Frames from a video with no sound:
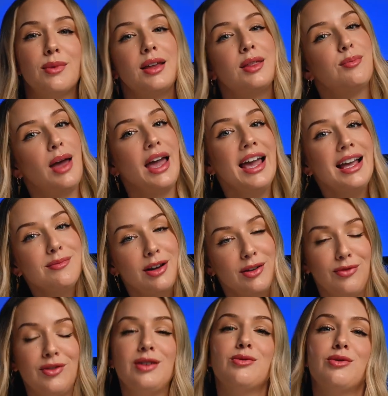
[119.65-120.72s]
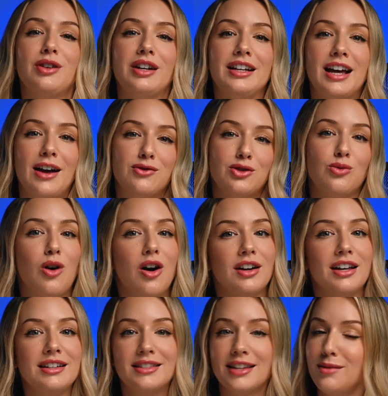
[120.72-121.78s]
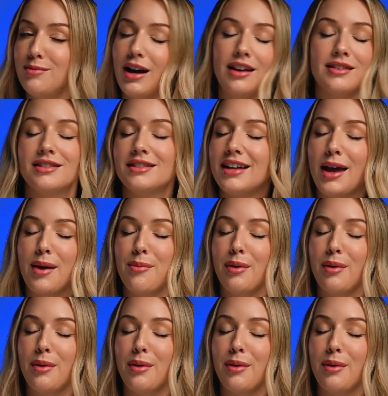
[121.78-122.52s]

by the pain my feet were in after walking 10 miles a day,